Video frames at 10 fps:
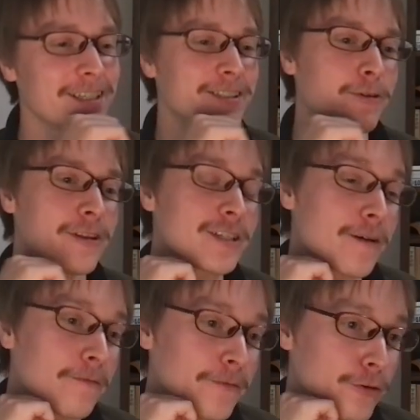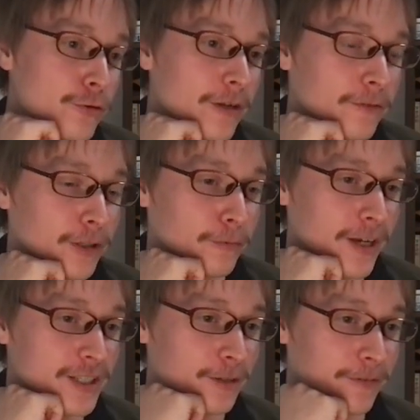So there's a few different
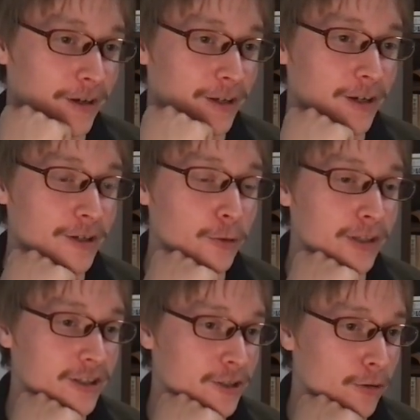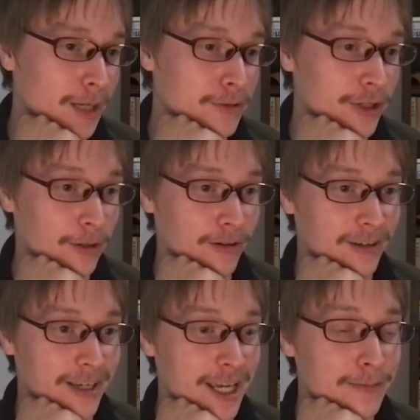ways of doing the stone capturing
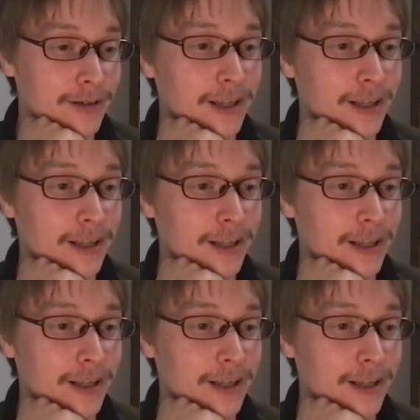game.